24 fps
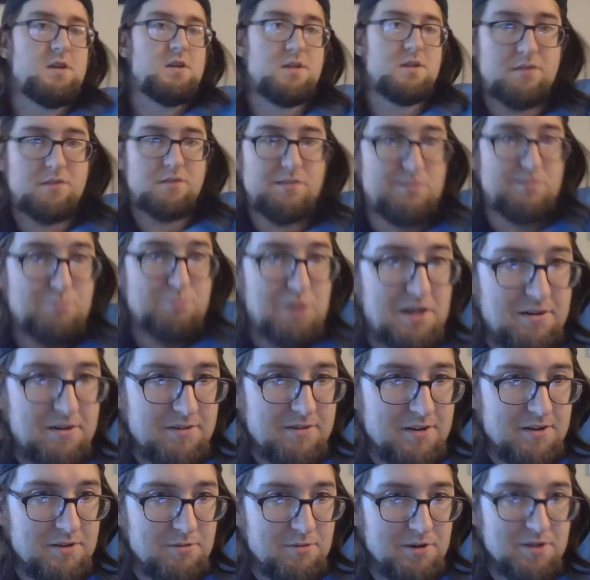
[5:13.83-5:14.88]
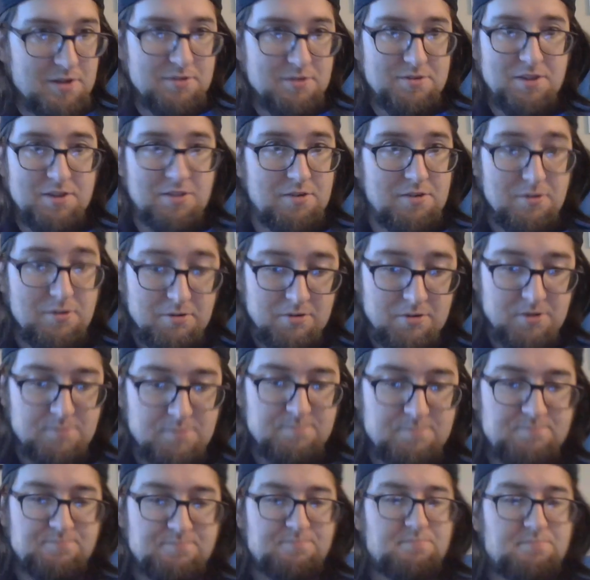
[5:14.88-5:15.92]
Doesn't matter anyway, there's nothing on,
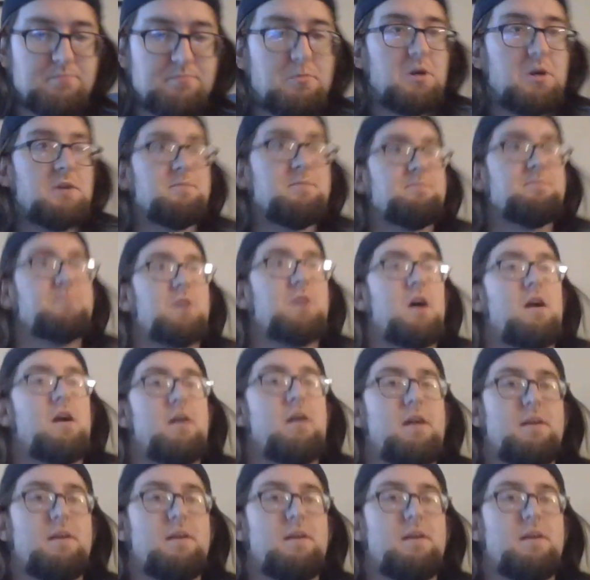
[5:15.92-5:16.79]
but all right.